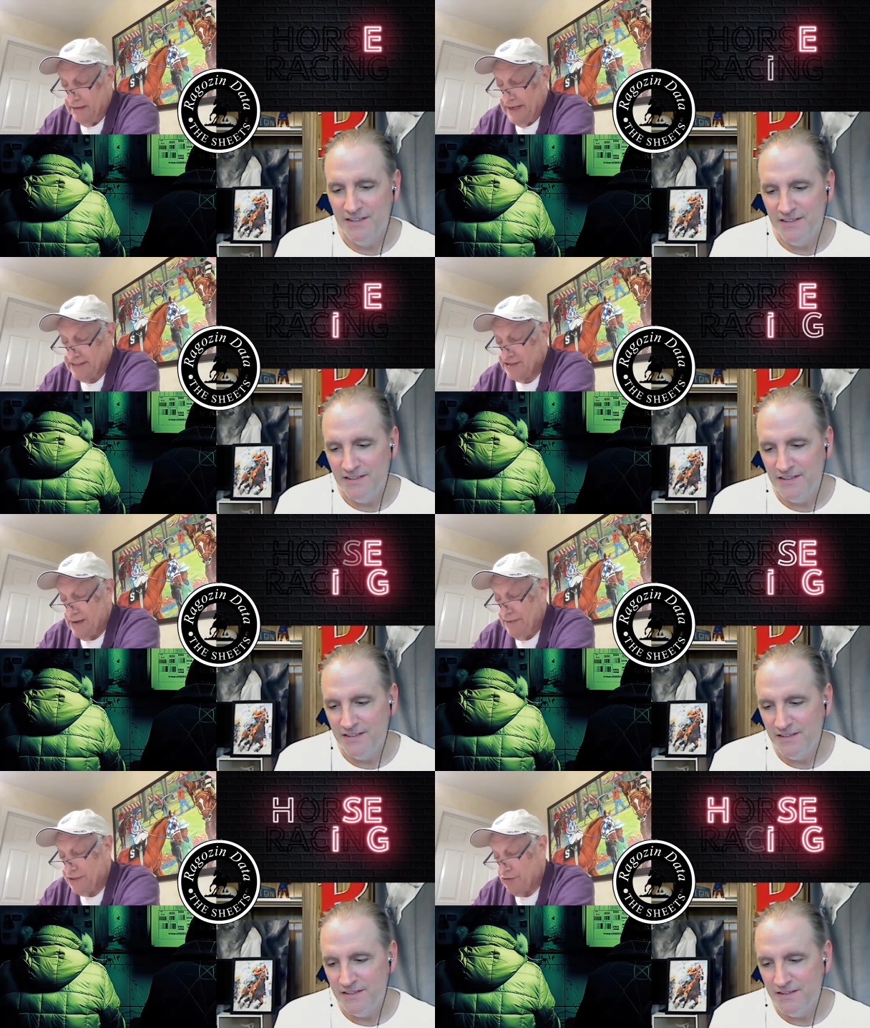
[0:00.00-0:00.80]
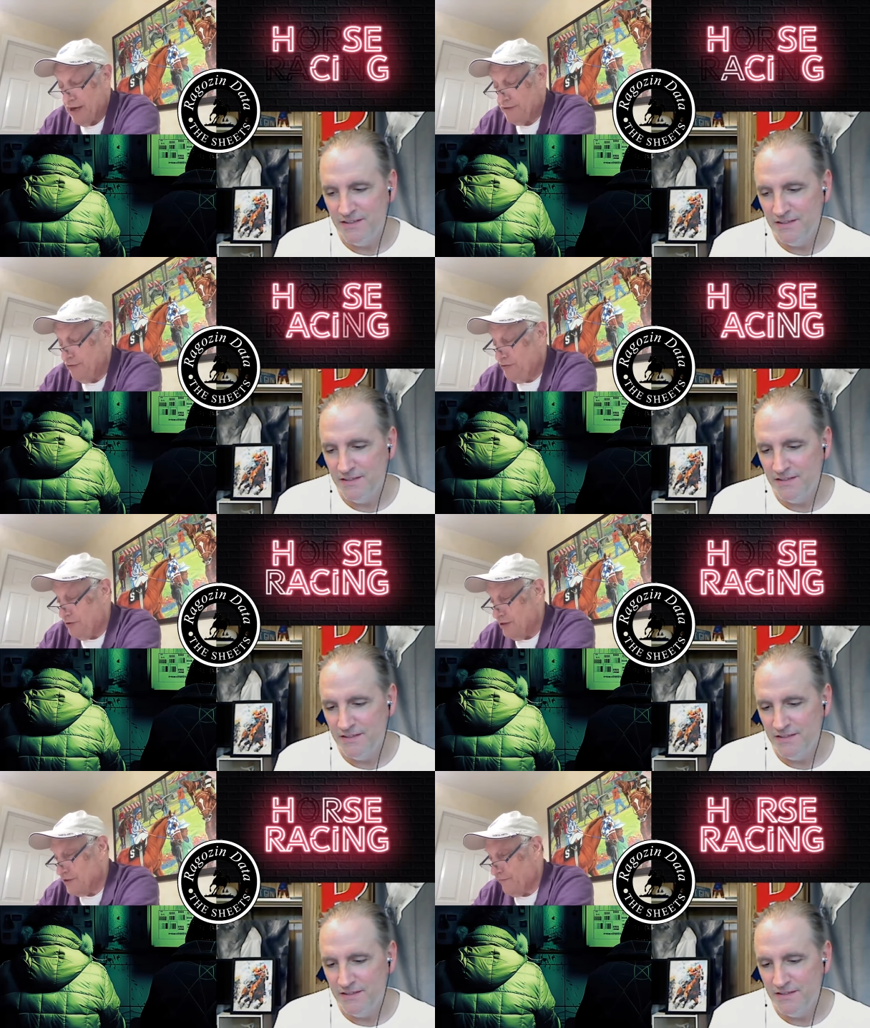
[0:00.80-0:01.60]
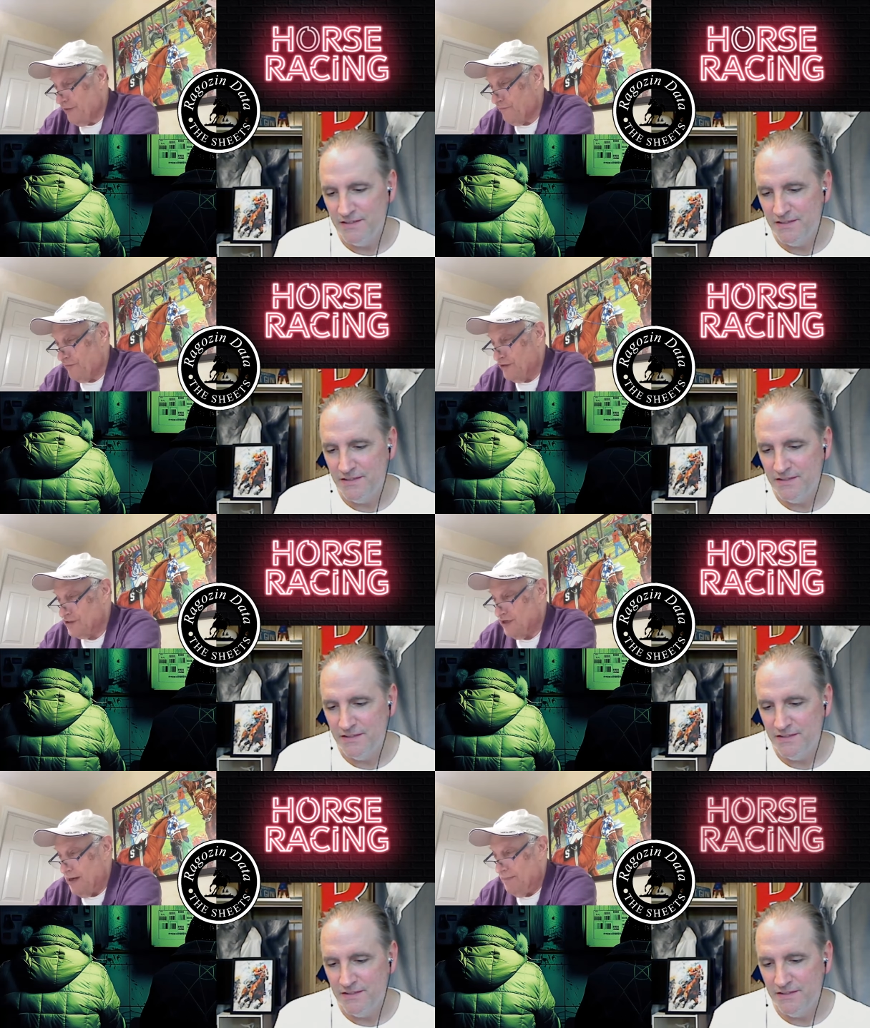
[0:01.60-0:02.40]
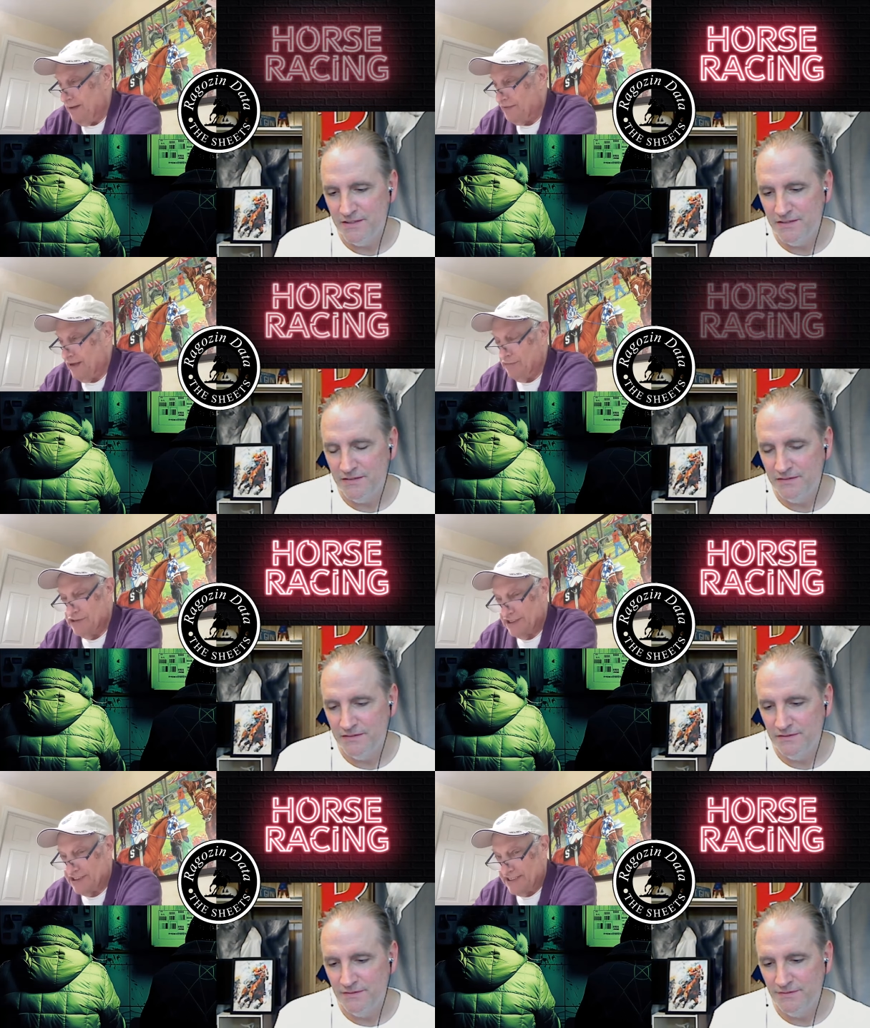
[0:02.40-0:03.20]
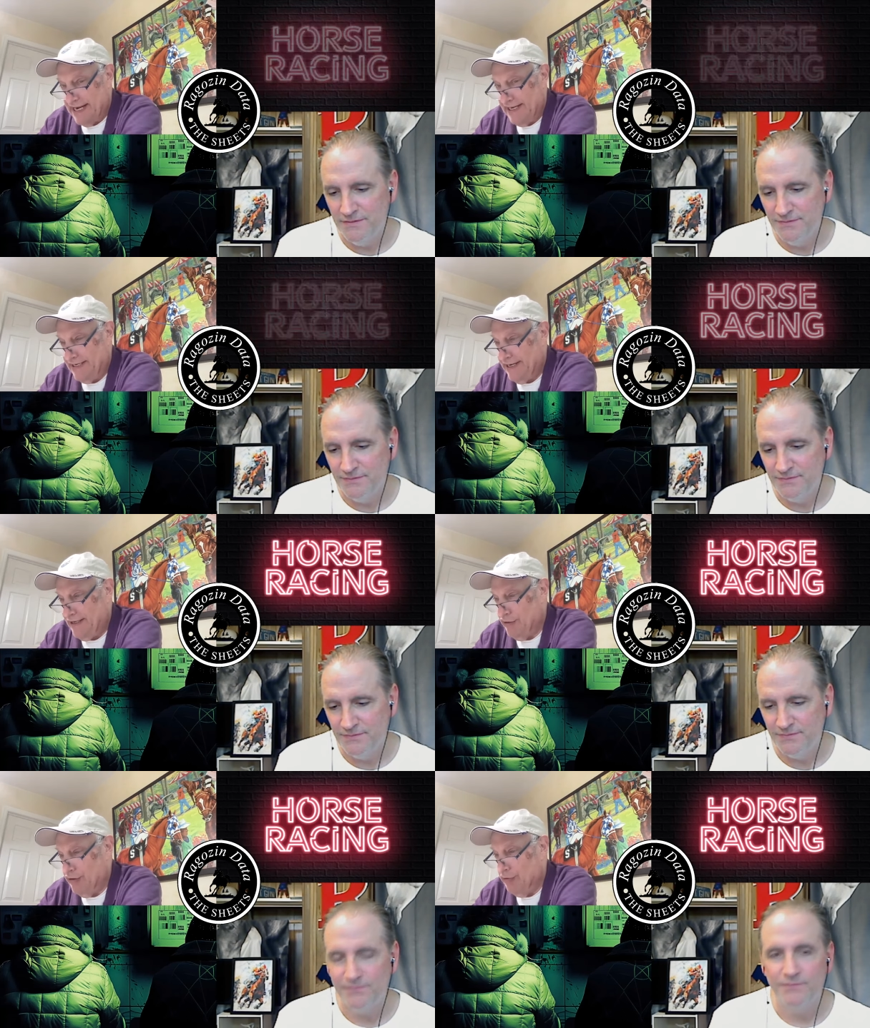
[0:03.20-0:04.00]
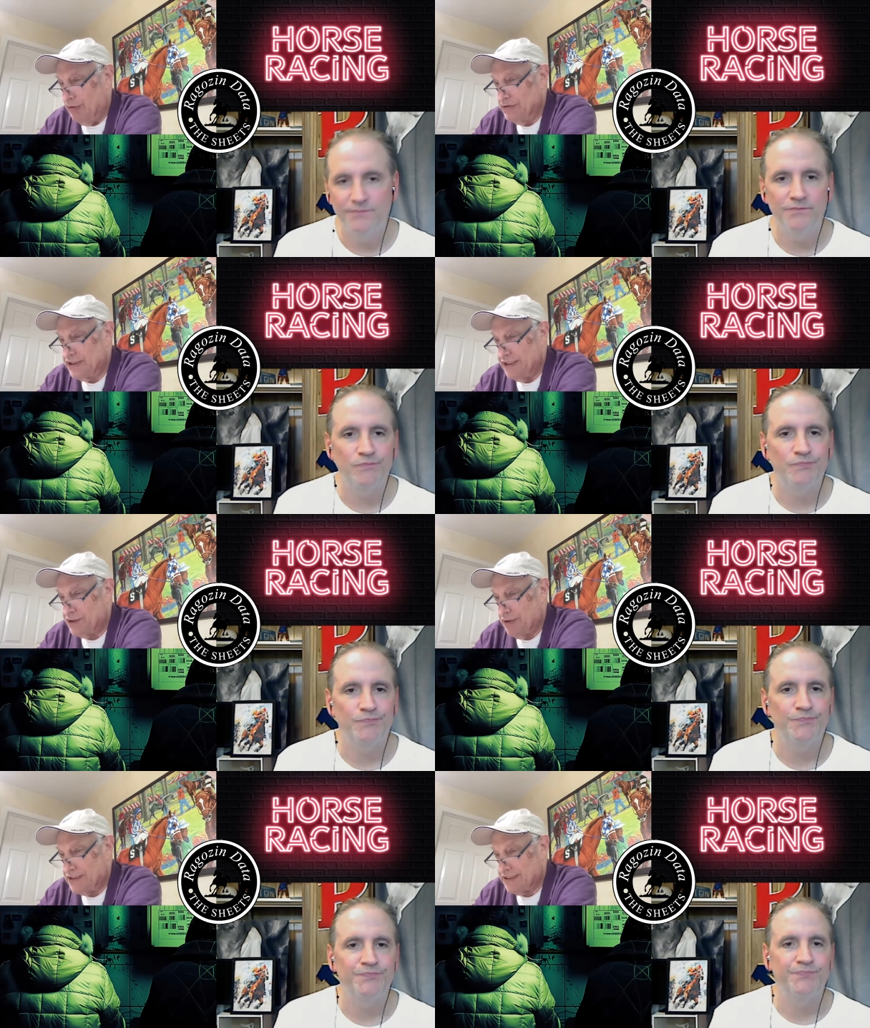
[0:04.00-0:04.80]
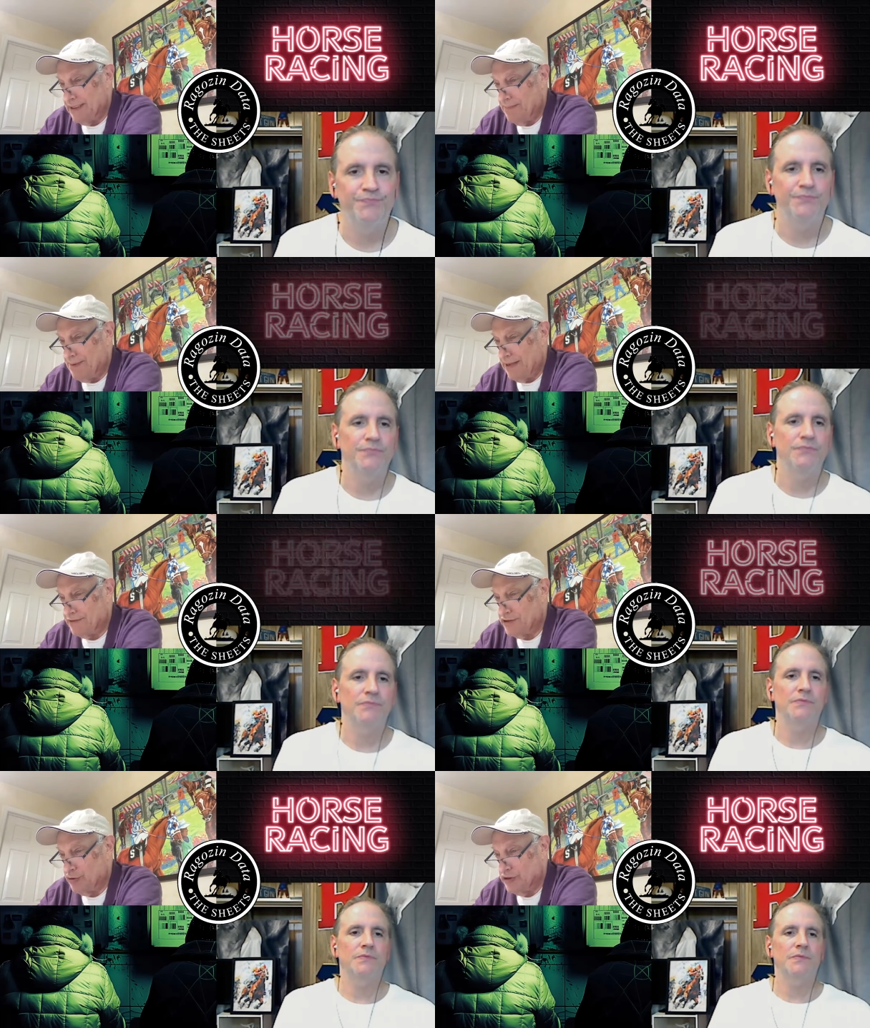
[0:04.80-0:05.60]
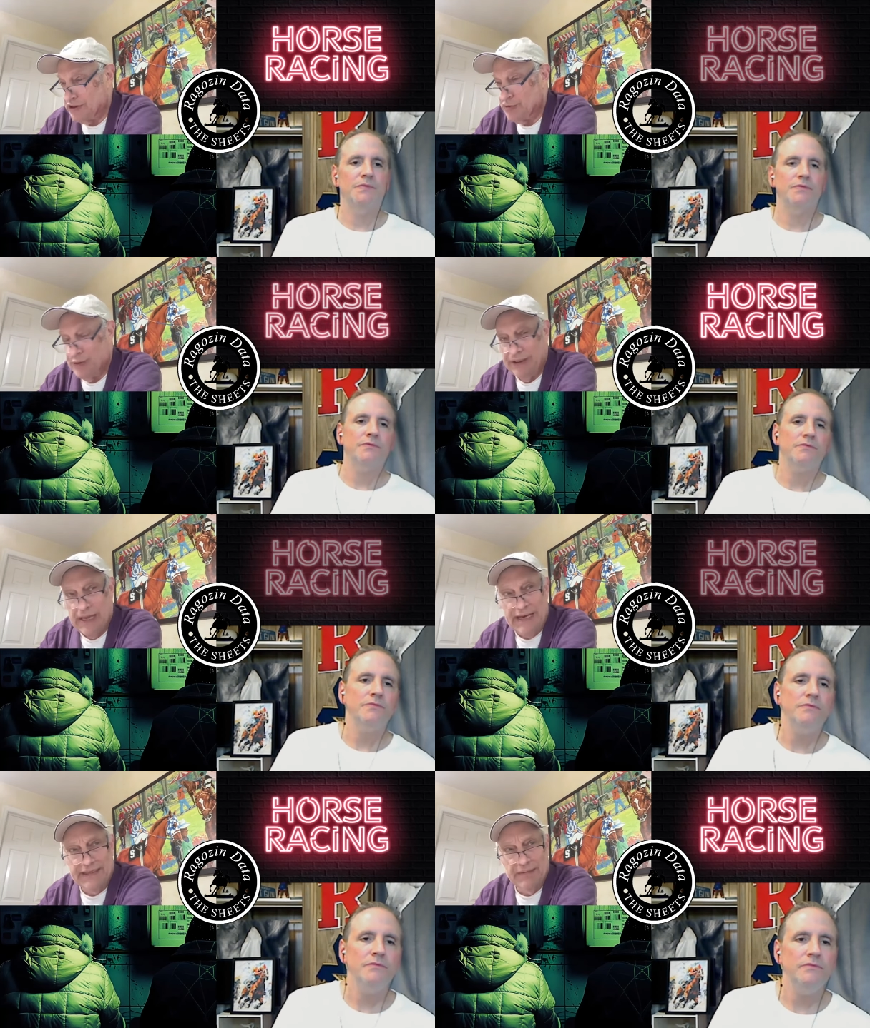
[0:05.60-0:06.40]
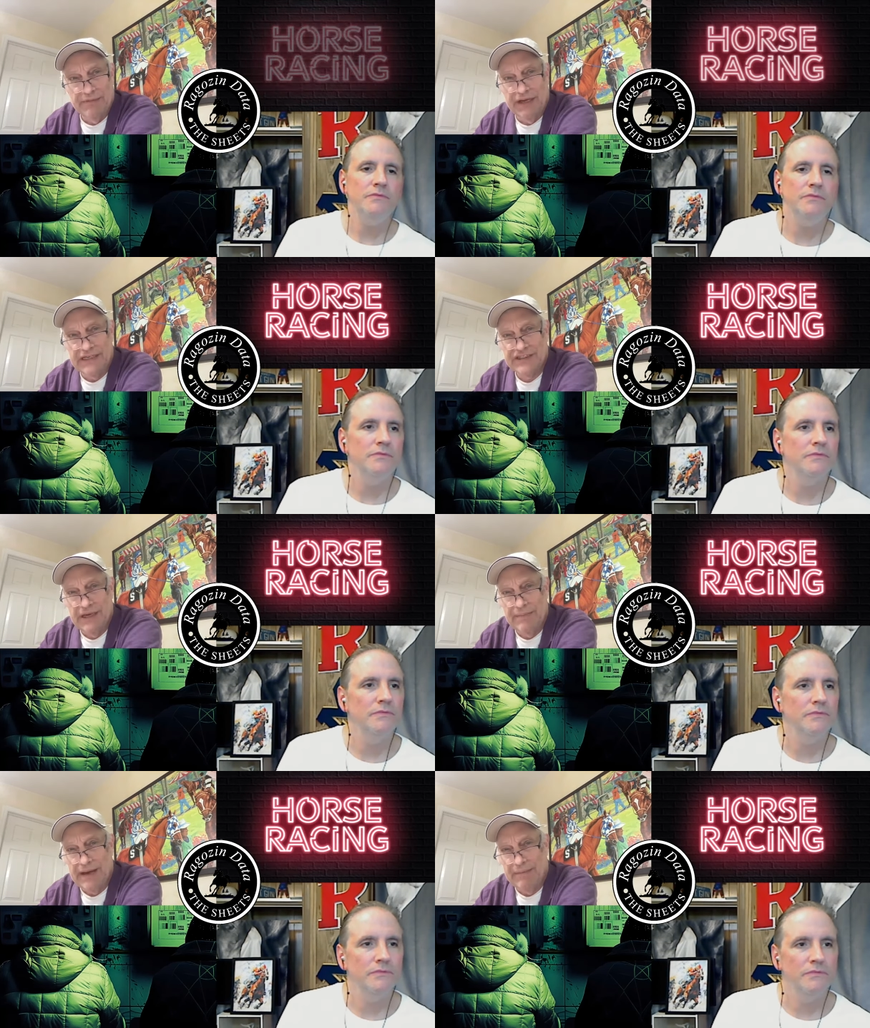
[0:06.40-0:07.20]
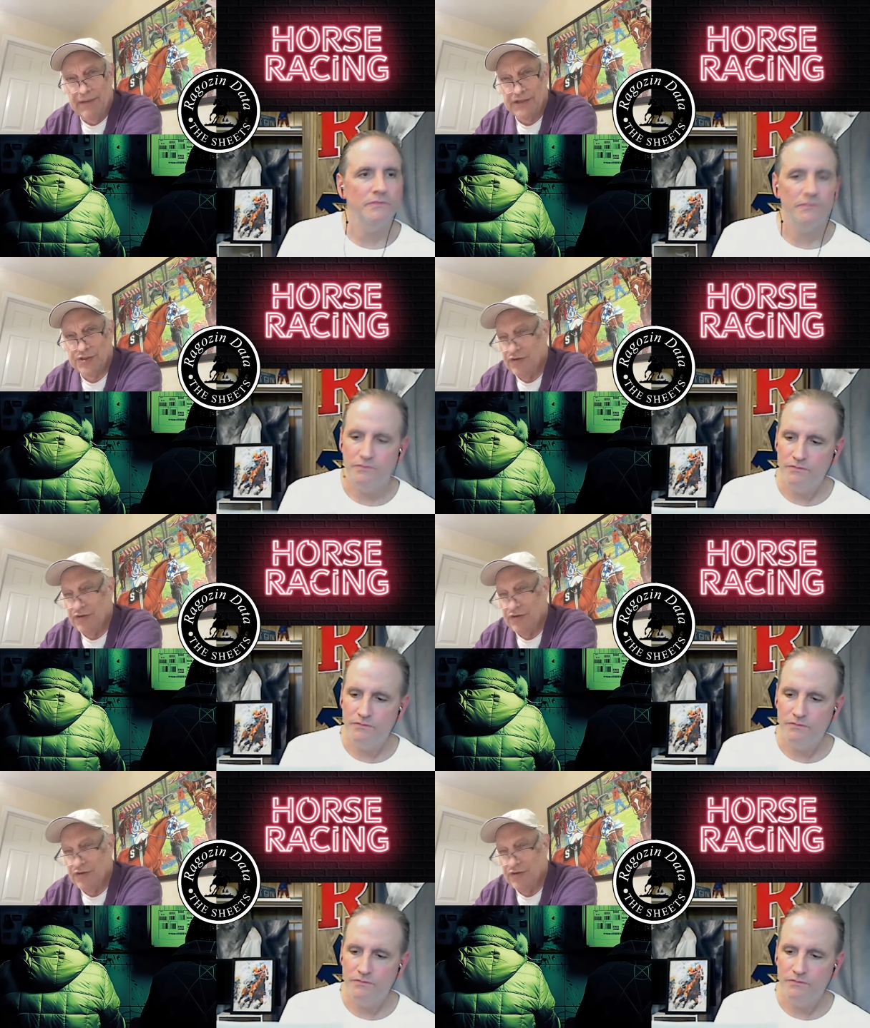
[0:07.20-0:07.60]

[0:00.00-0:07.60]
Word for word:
Speaker 1: uh, last time he tried two turns for the first time, I think it was the San Diego. And what was interesting about this horse is we liked him last time out. I'm not